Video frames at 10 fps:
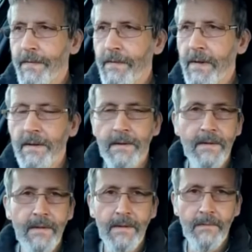the Vienna
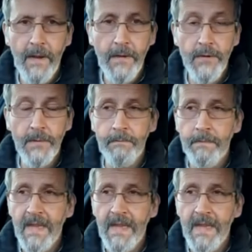Convention,